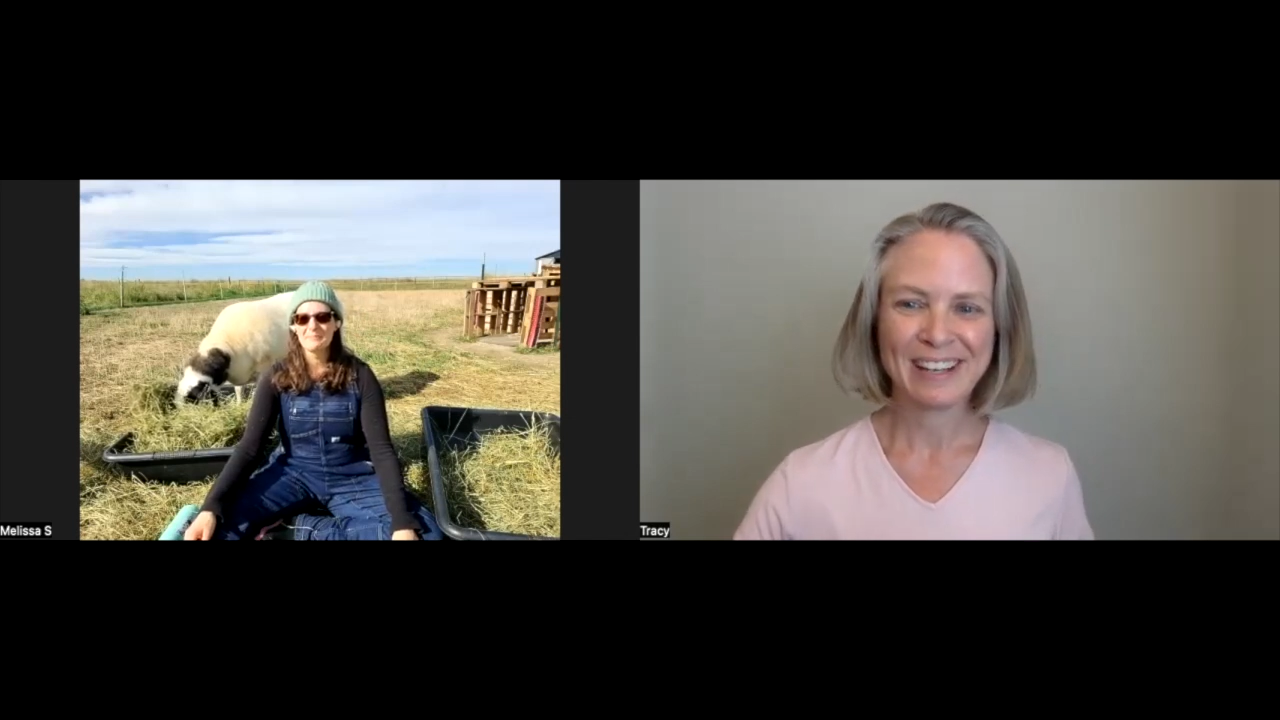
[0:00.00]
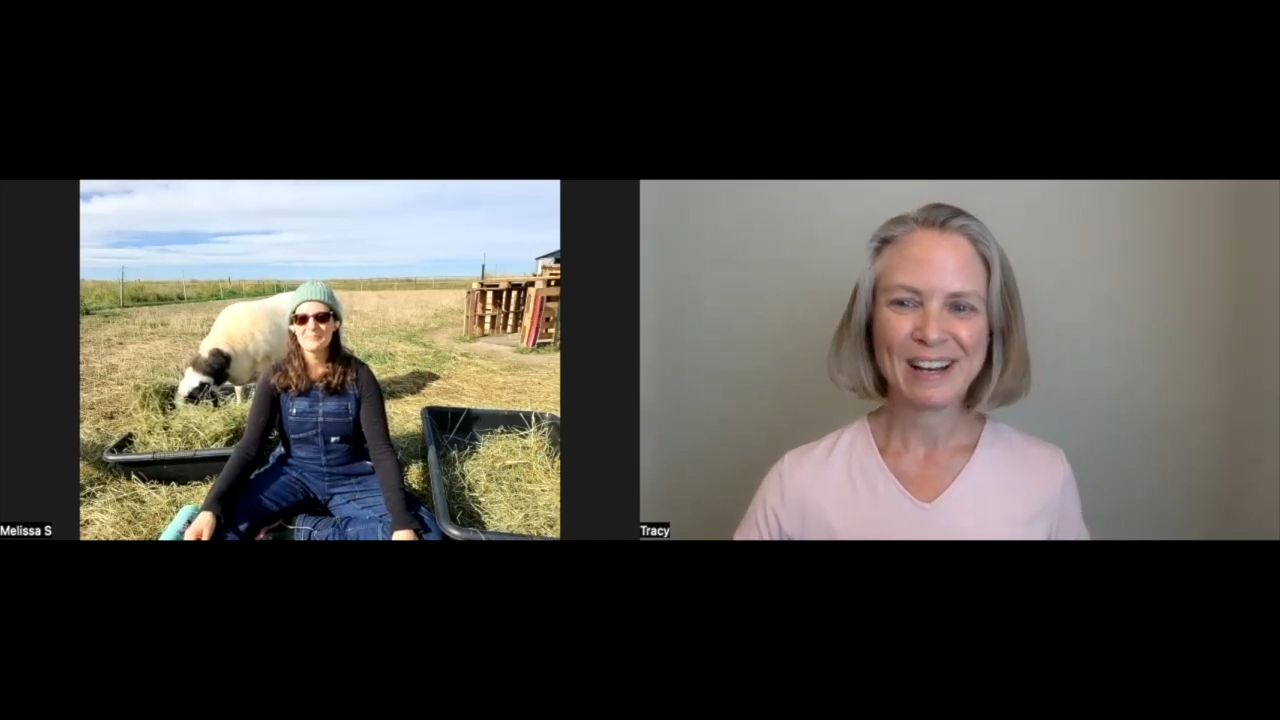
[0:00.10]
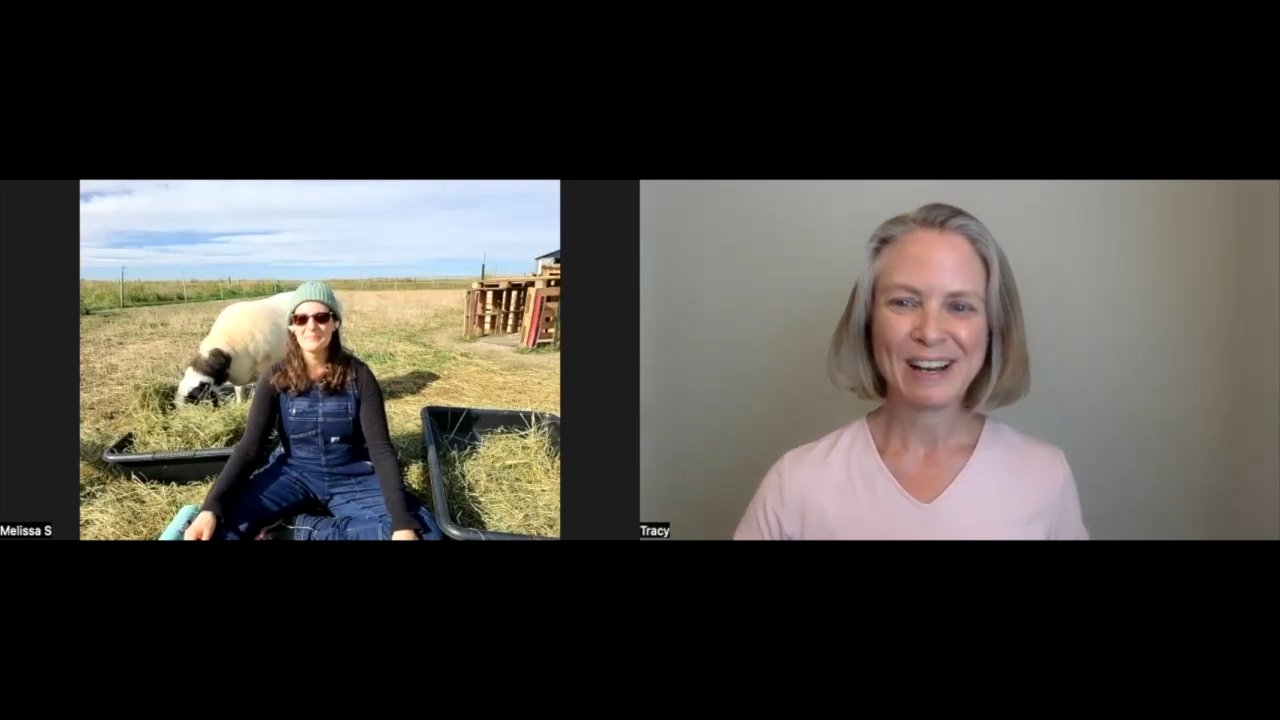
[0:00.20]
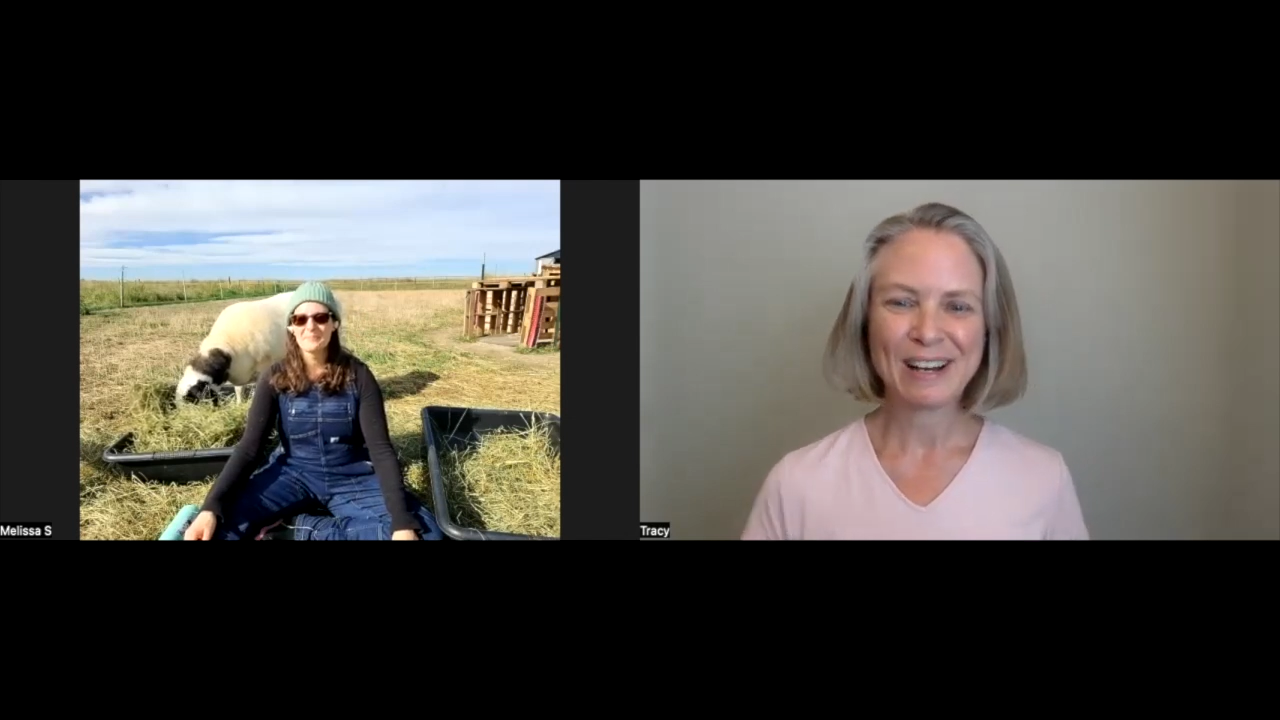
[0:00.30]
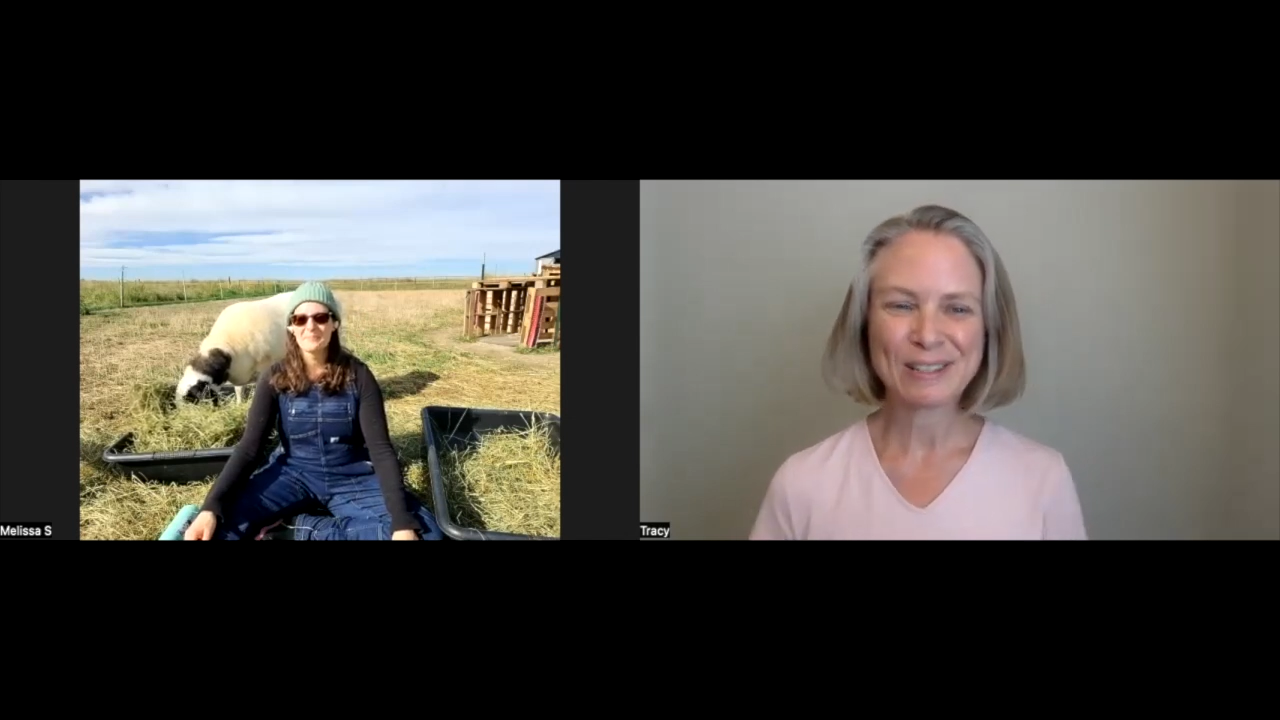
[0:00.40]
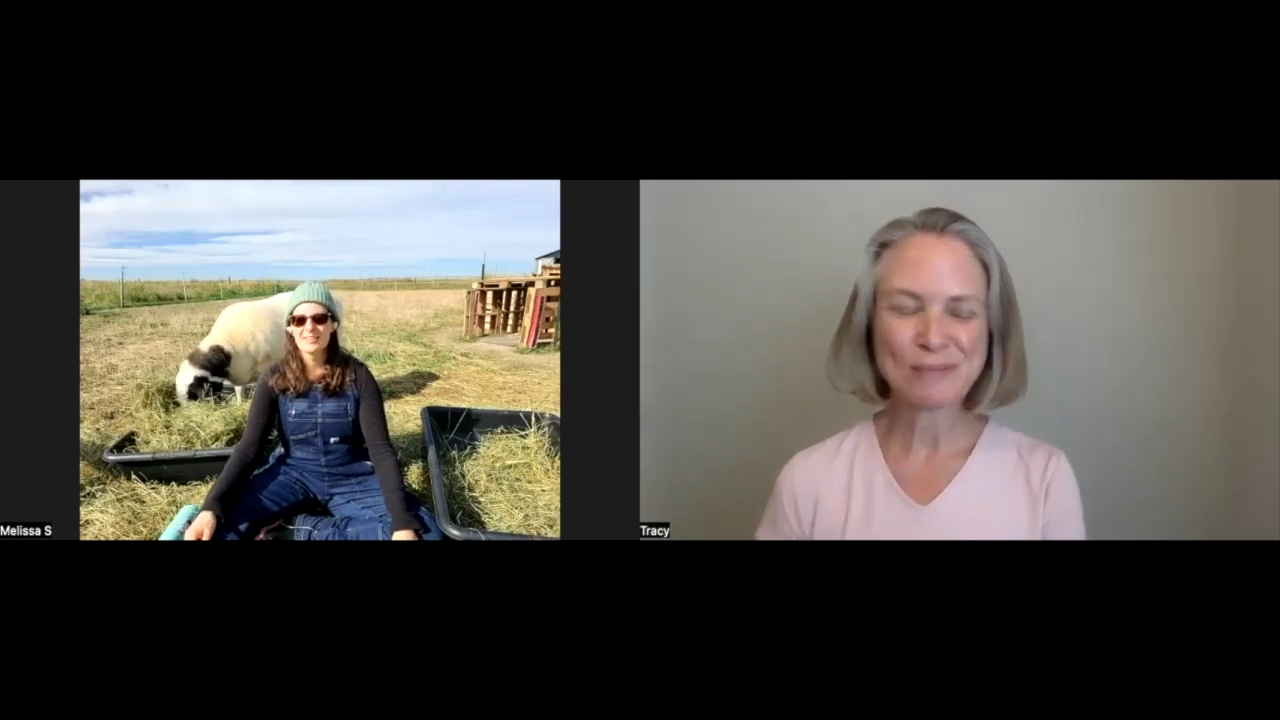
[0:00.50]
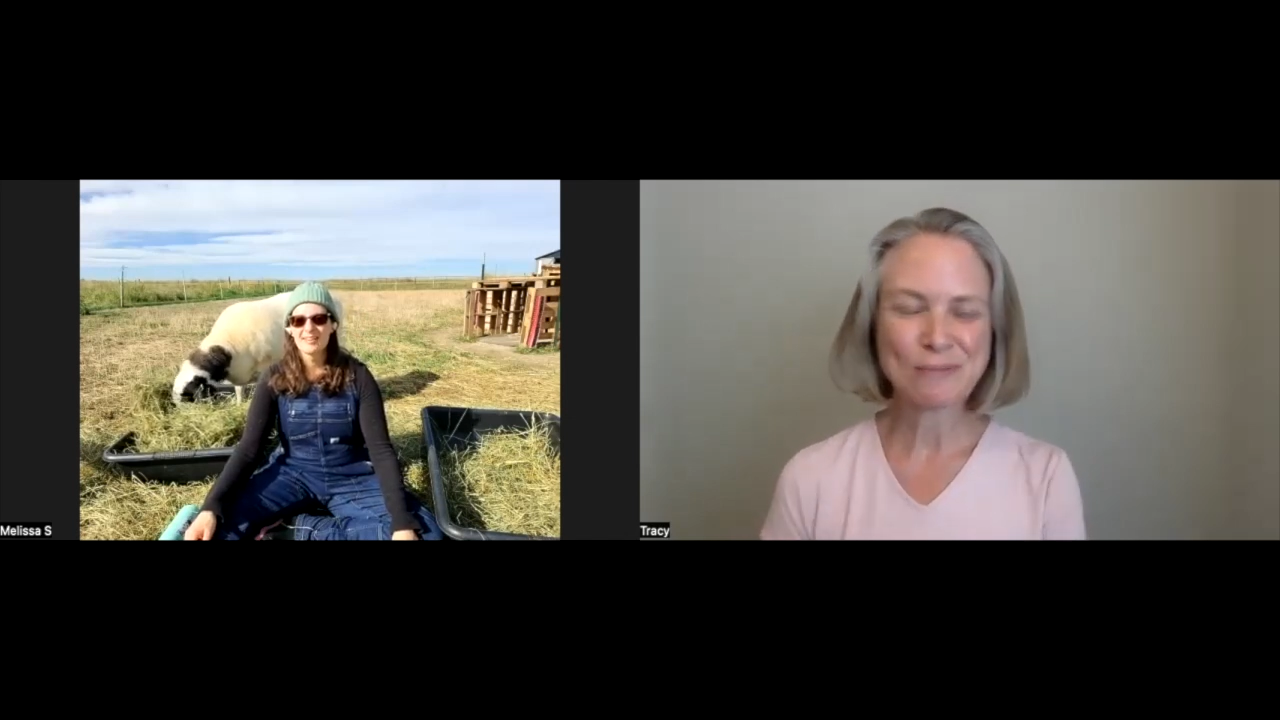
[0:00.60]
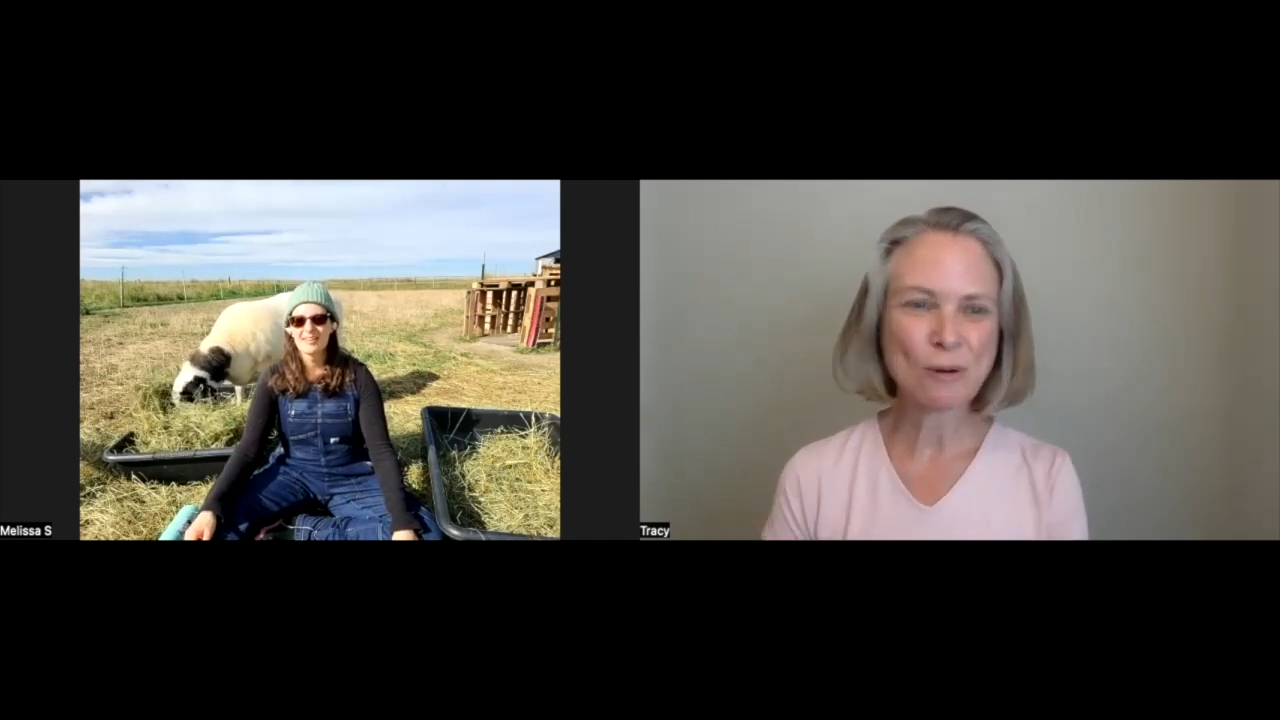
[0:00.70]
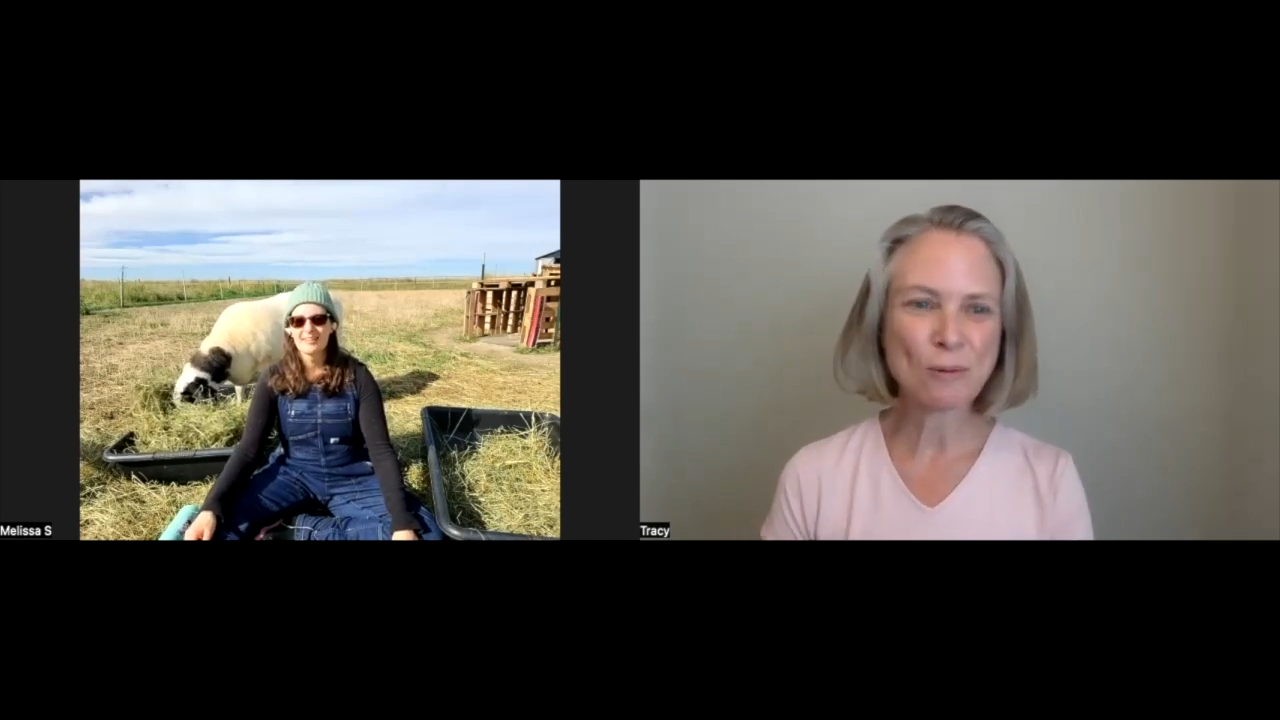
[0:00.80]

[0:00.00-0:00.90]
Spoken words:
Awesome. Well,